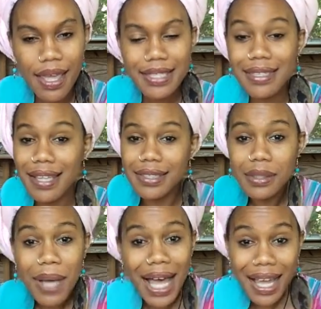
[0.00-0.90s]
It's not
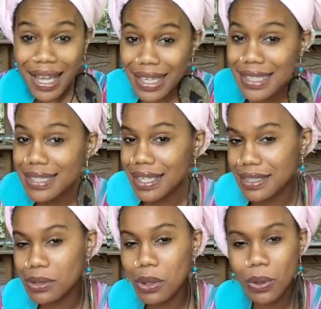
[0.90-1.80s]
too hot, it's not
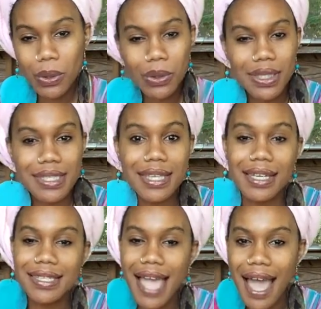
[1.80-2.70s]
too cold, the
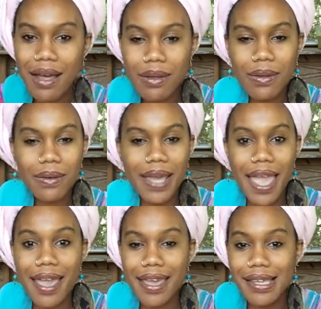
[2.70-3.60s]
sun is out,
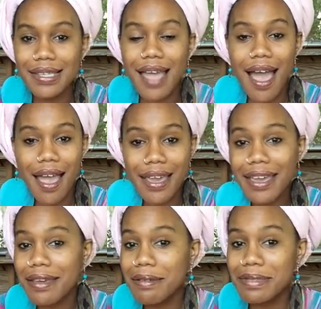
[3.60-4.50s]
and I
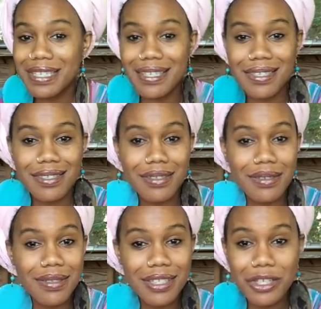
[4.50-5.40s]
am just,
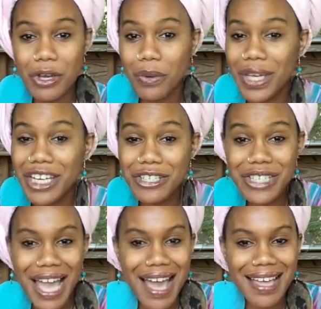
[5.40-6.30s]

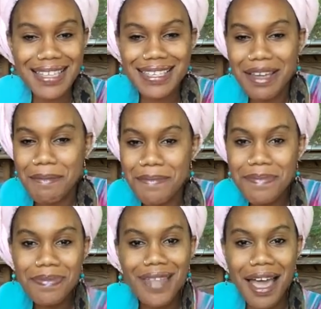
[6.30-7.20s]
energized, and
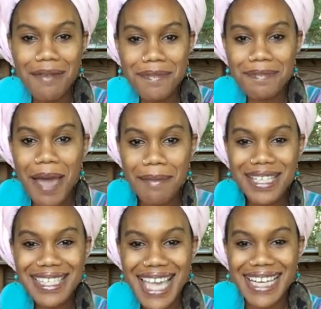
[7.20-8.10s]
I'm
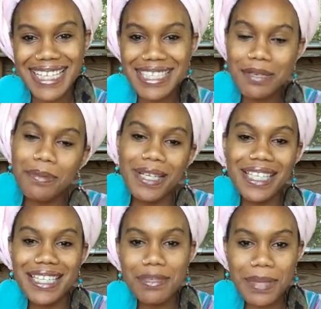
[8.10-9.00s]
excited to
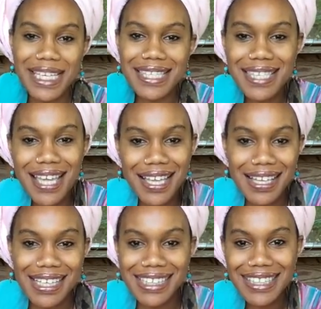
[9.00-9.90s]
bring this week's
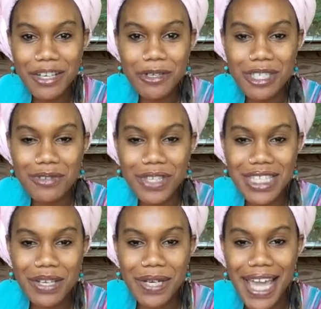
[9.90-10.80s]
Crystals for the
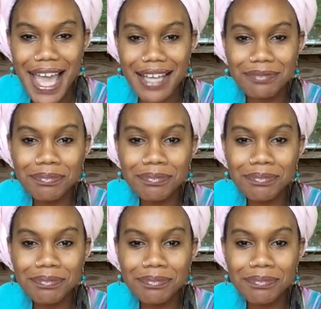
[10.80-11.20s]
Zodiac.